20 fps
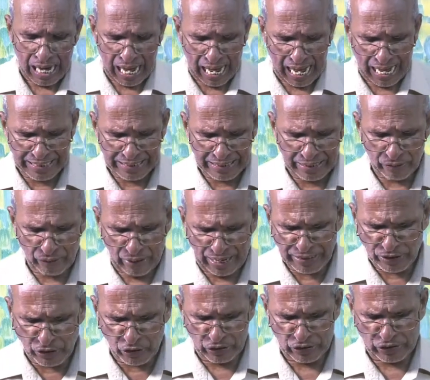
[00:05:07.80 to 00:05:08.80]
and
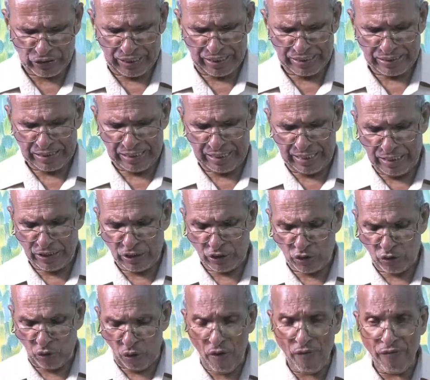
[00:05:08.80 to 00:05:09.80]
righteousness is
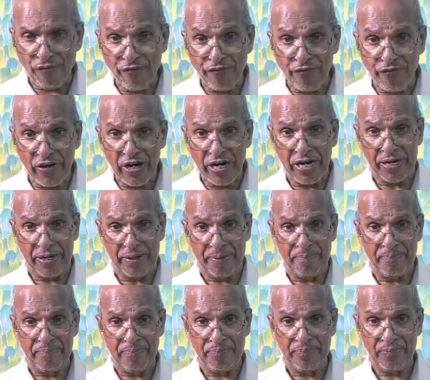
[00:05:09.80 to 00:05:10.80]
so
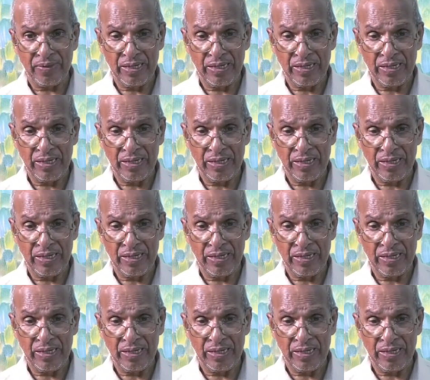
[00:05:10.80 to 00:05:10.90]
firm